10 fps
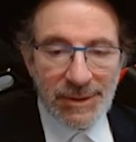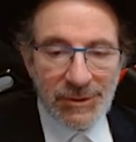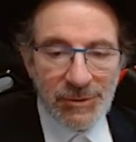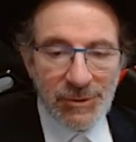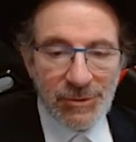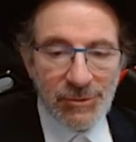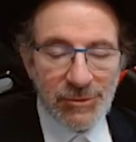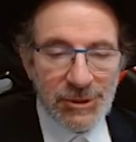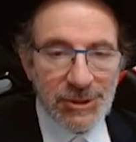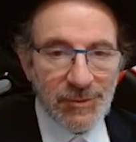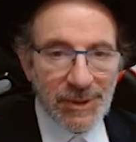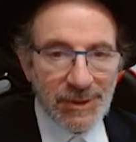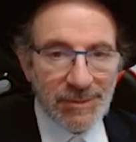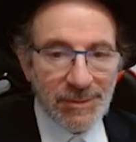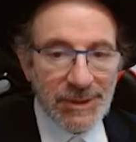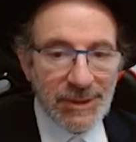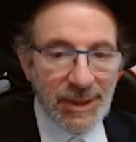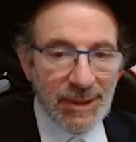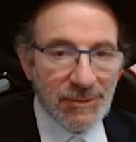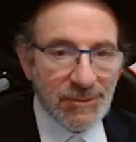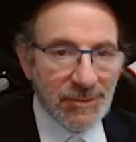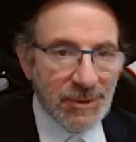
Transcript: to go to g1. But now